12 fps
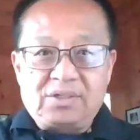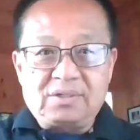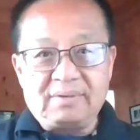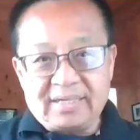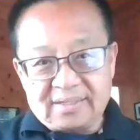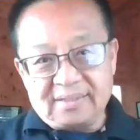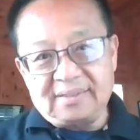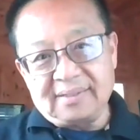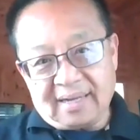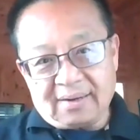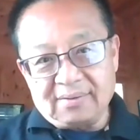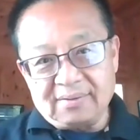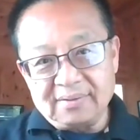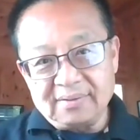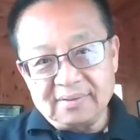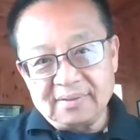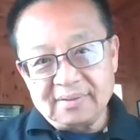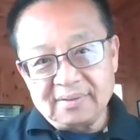direction to go?
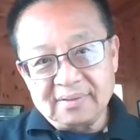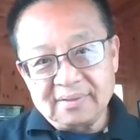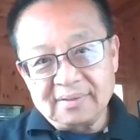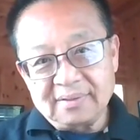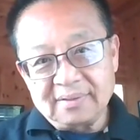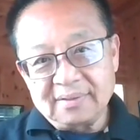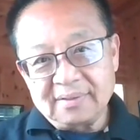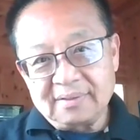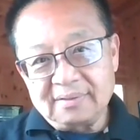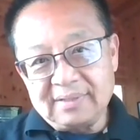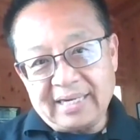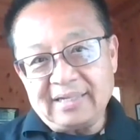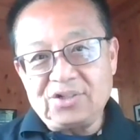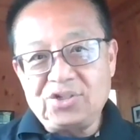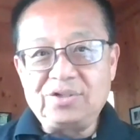Right?